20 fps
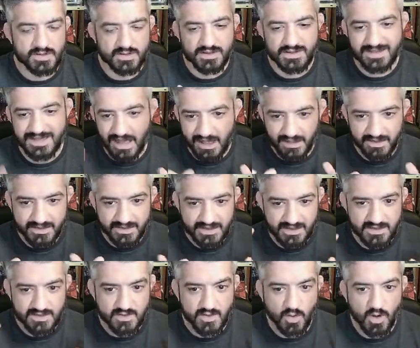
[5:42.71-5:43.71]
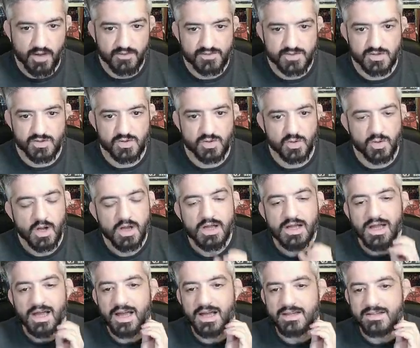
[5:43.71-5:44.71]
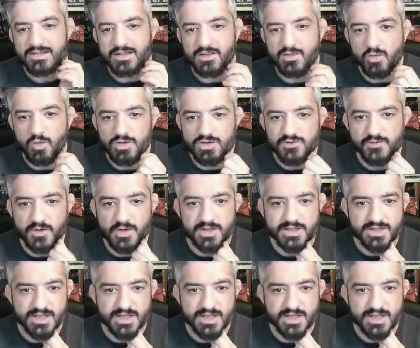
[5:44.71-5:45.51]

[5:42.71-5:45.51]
the challenges you have to do and it was first